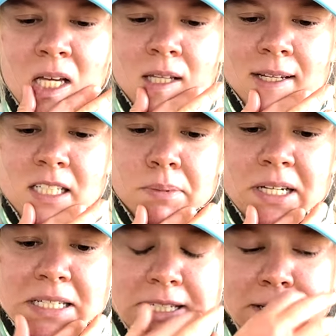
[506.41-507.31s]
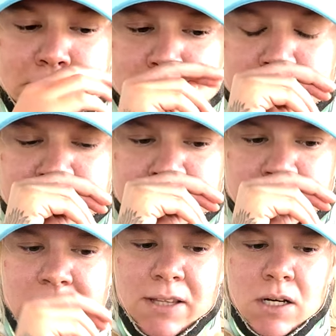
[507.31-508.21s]
that's the biggest thing.
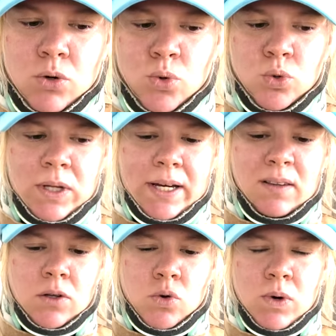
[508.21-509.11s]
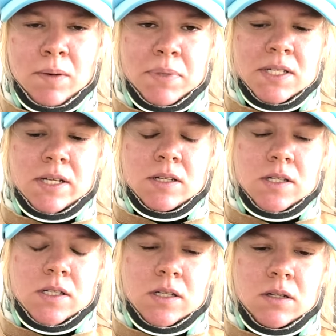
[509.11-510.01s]
And they're all like little one percenters